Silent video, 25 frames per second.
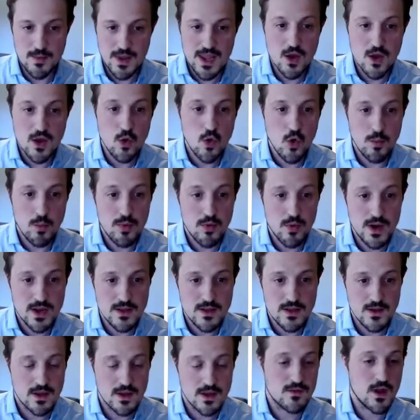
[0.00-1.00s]

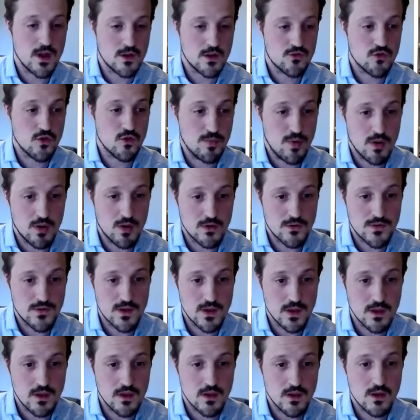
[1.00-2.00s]
incorporate industrial
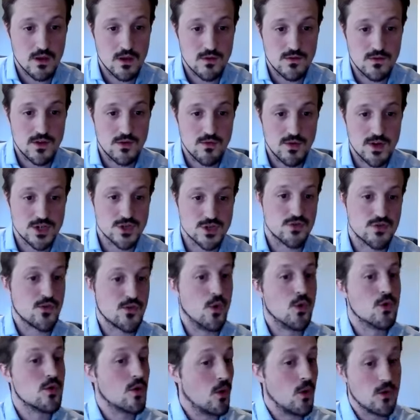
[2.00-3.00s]
policy considerations
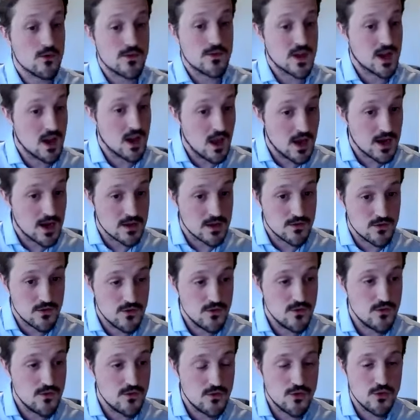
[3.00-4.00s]
or
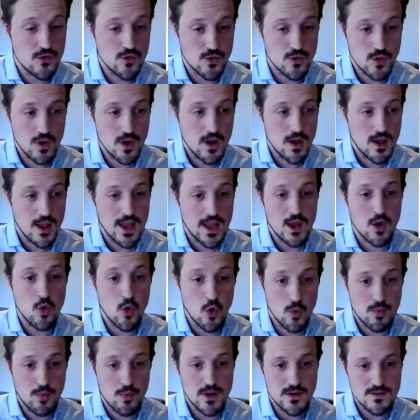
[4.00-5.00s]
decline to
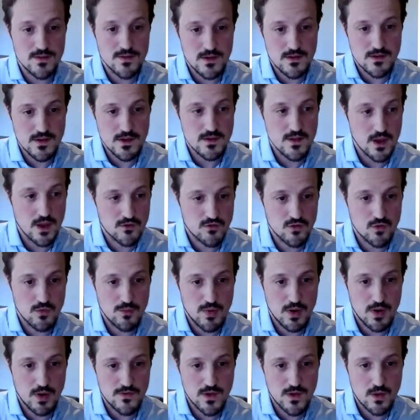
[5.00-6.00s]
incorporate these industrial
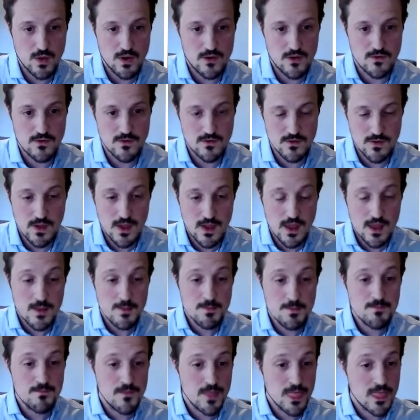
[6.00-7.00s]
policy questions.
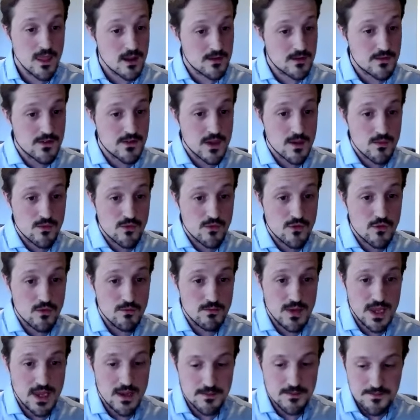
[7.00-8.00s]
It seems to
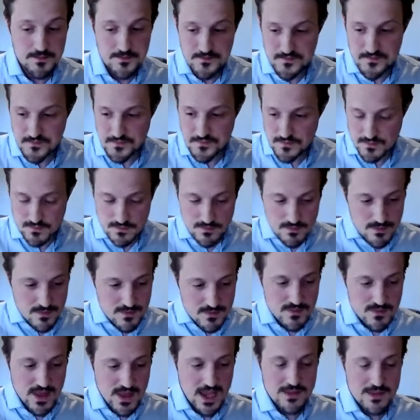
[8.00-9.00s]
me
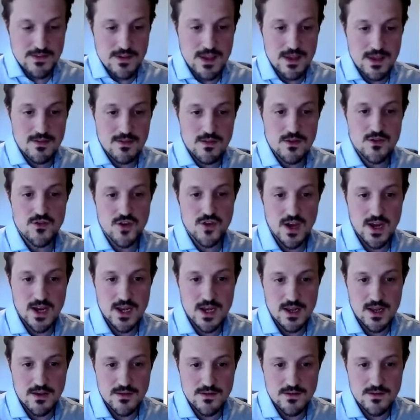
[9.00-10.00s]
that in the
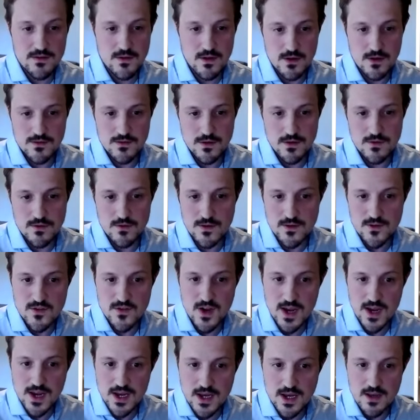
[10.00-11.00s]
Chinese, the
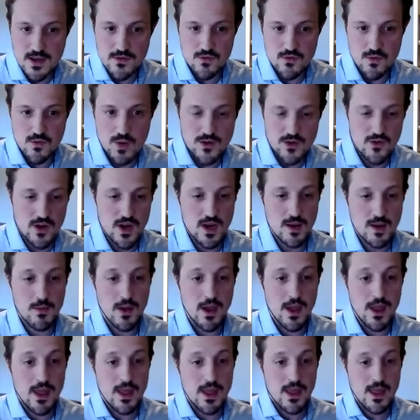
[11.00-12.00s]
Chinese
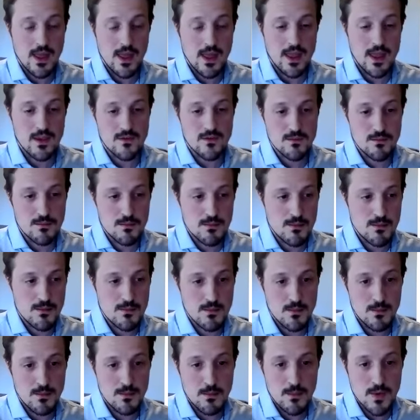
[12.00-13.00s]
regime is
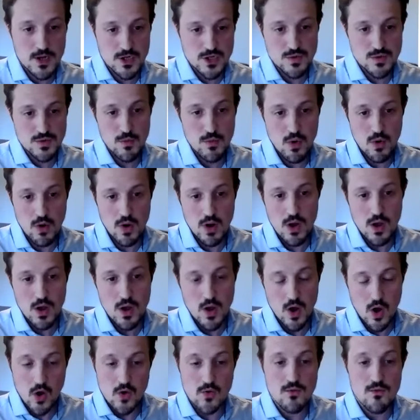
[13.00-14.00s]
much more
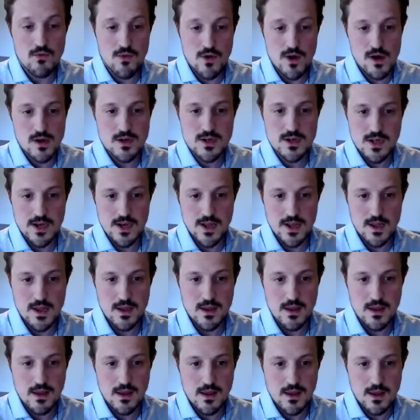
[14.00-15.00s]
overtly